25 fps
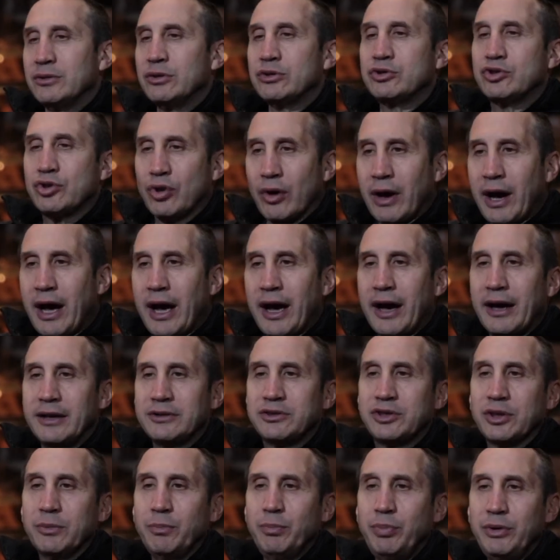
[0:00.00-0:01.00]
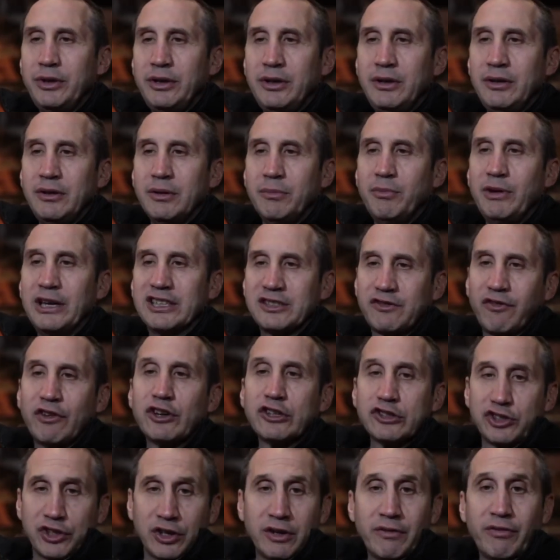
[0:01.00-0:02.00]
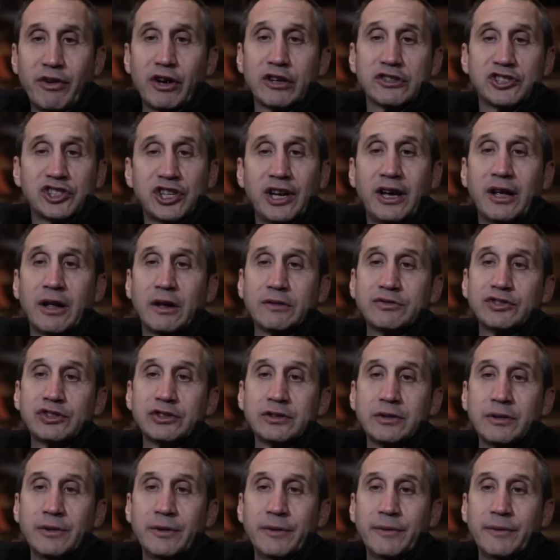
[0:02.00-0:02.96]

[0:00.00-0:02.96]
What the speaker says: try to be the best version of ourselves.